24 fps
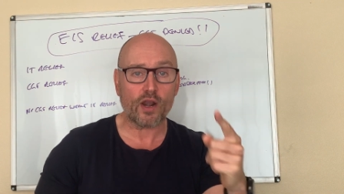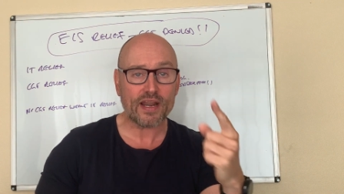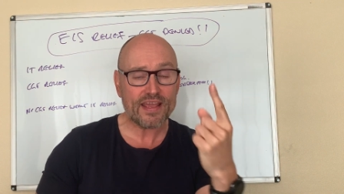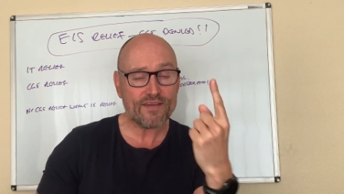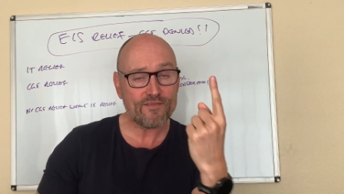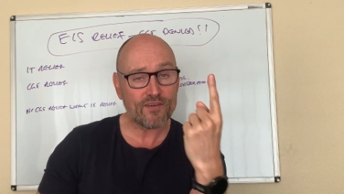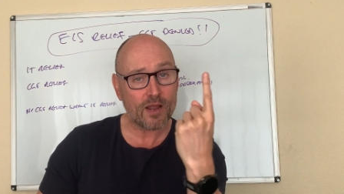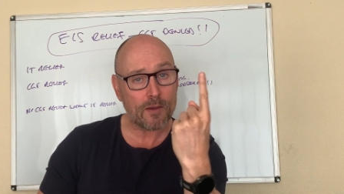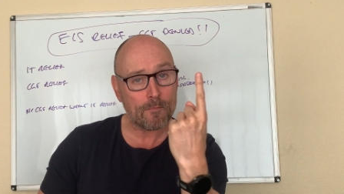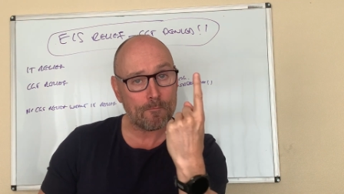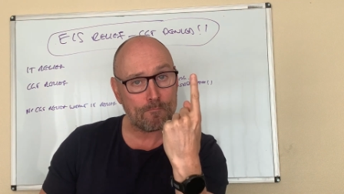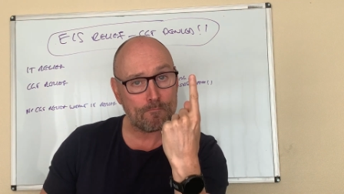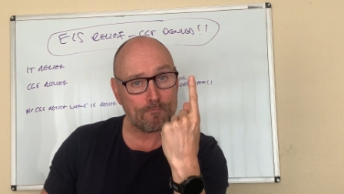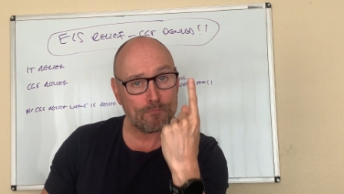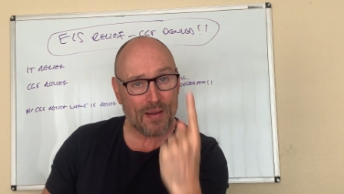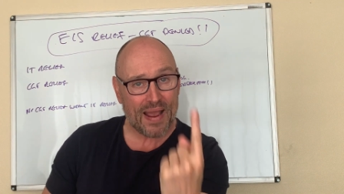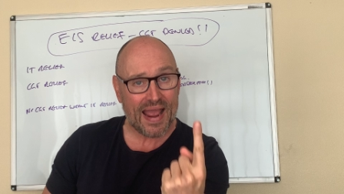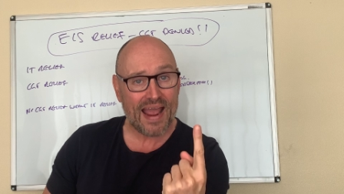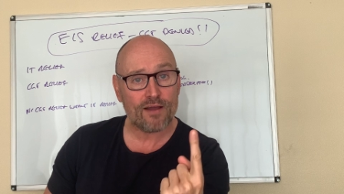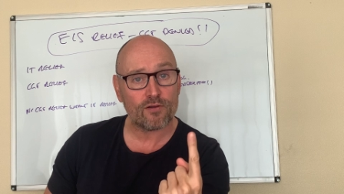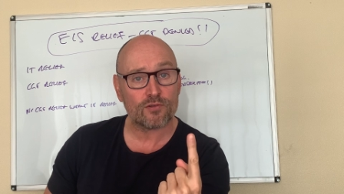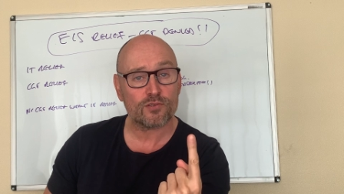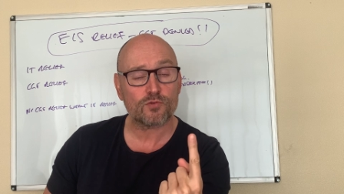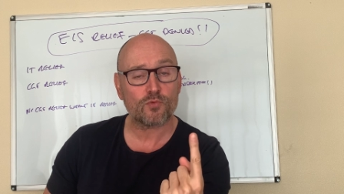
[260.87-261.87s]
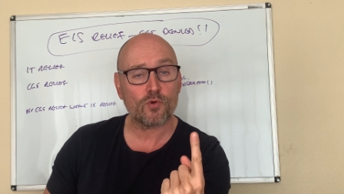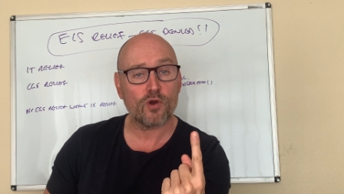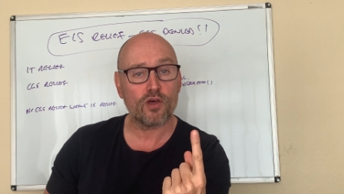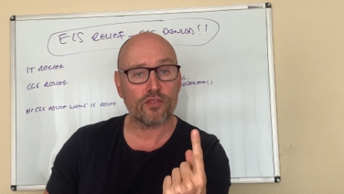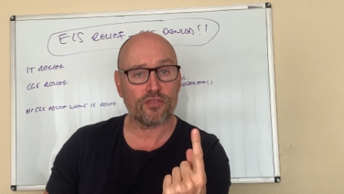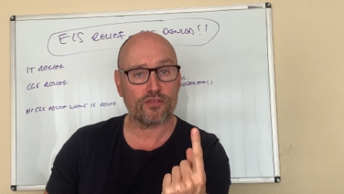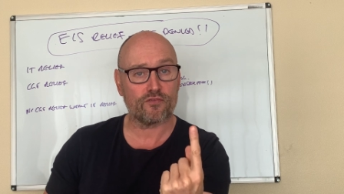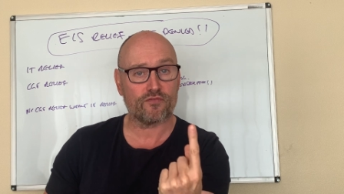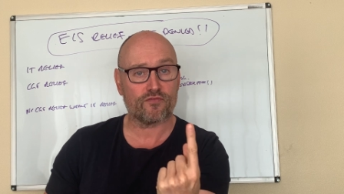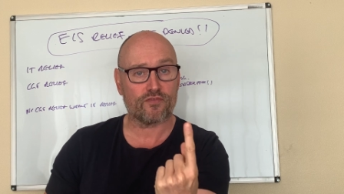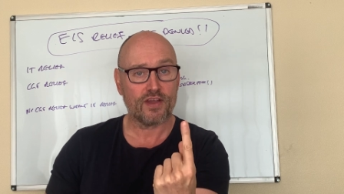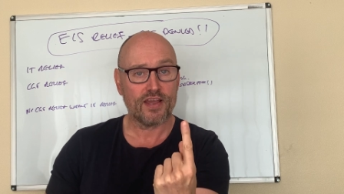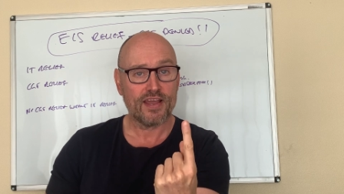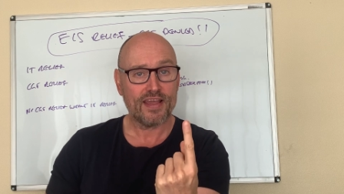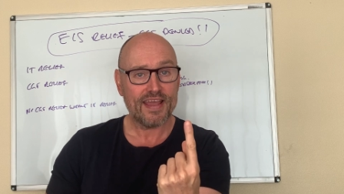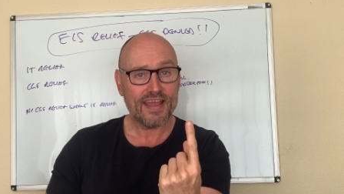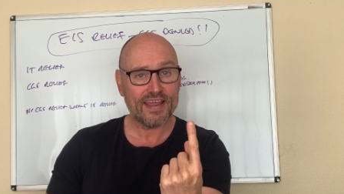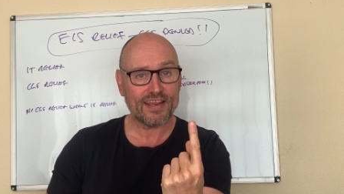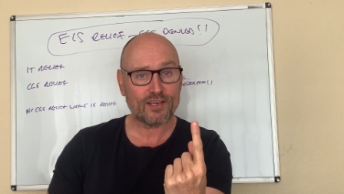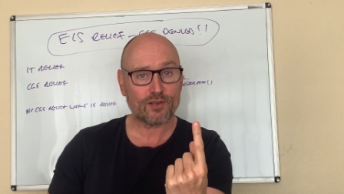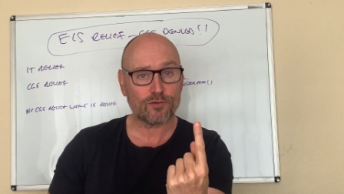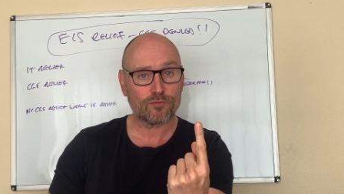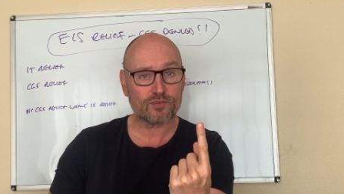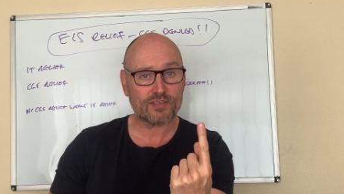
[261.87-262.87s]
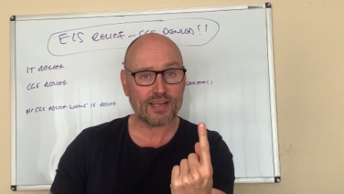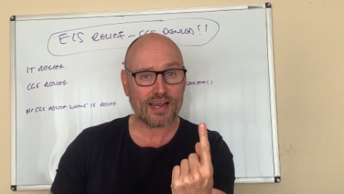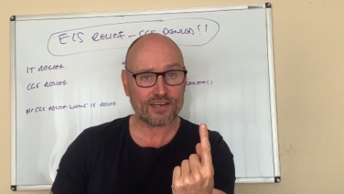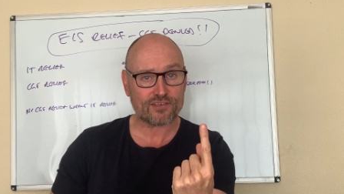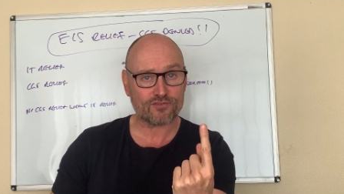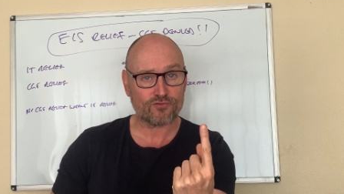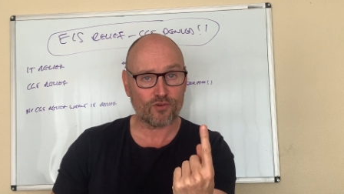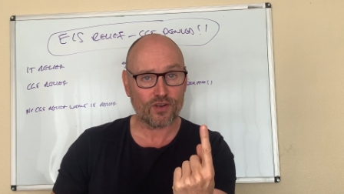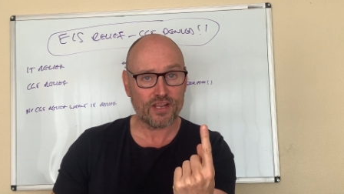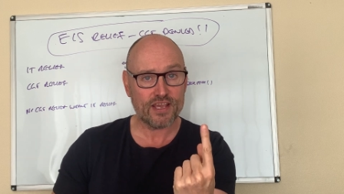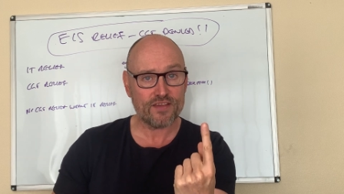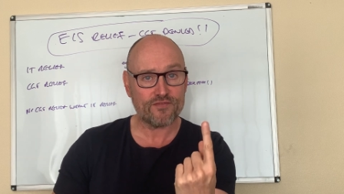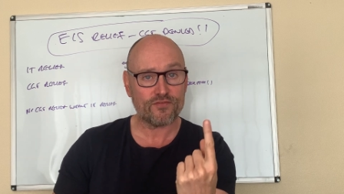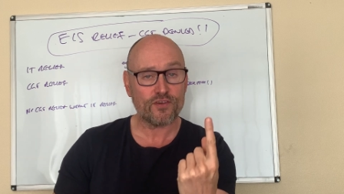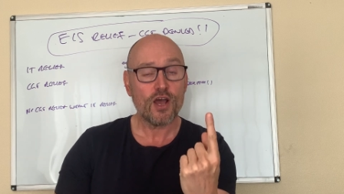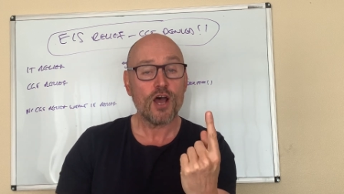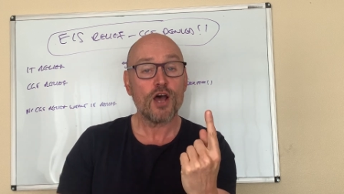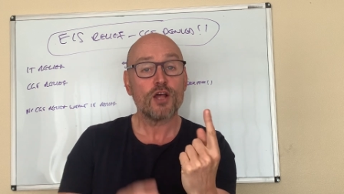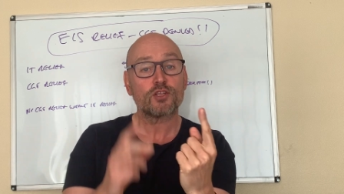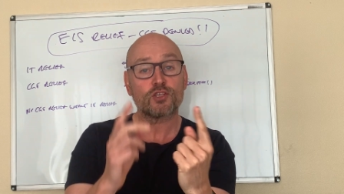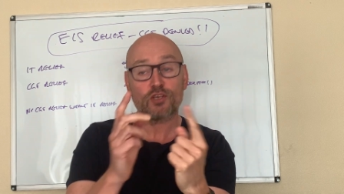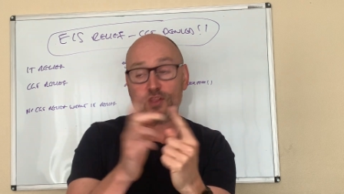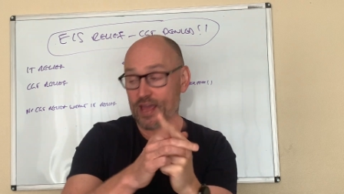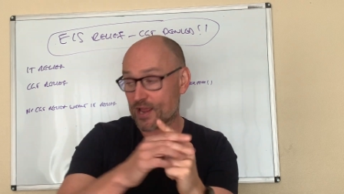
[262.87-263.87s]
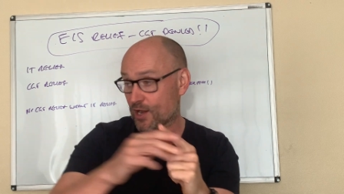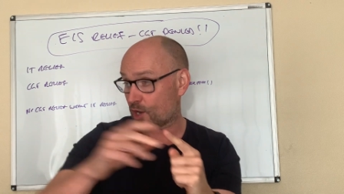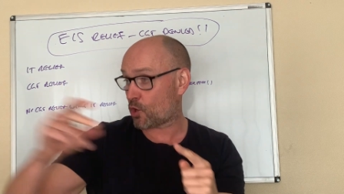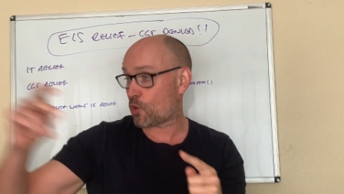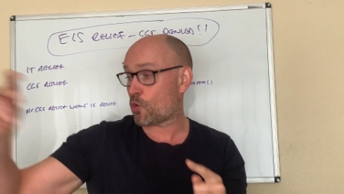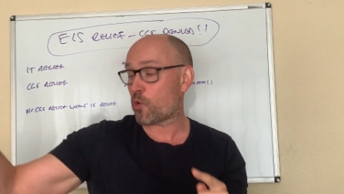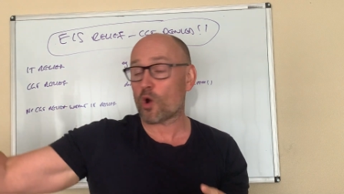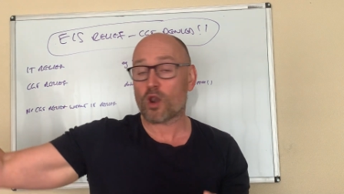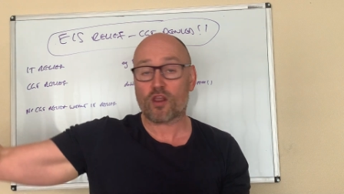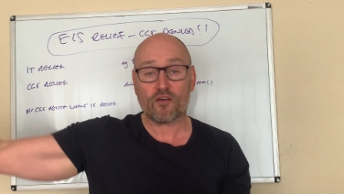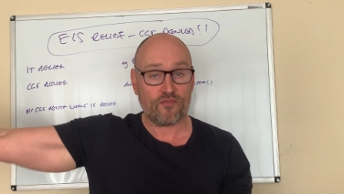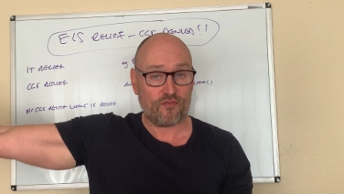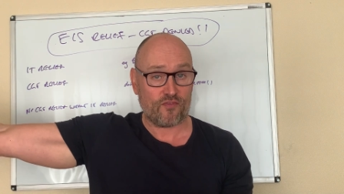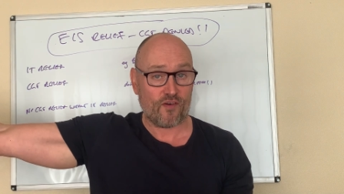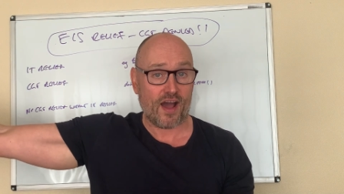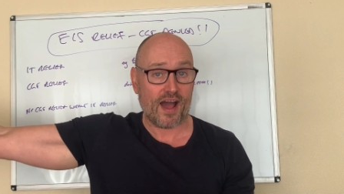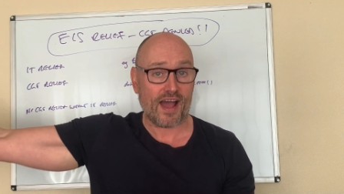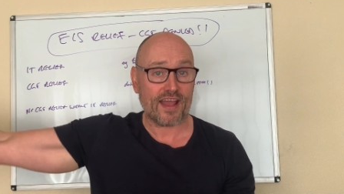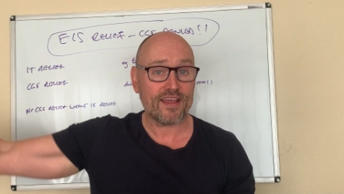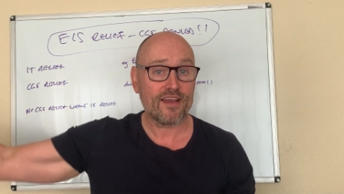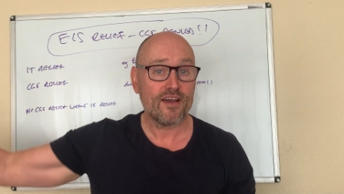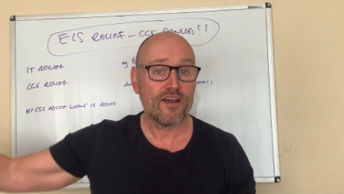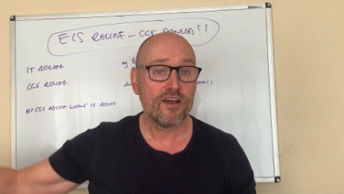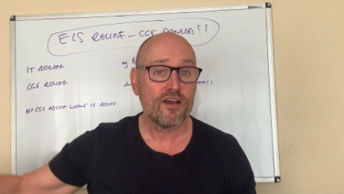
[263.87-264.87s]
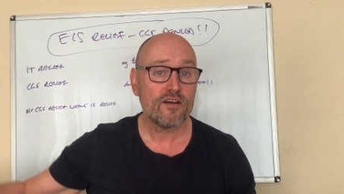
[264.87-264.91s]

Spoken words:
even a pound's worth of income tax relief to then qualify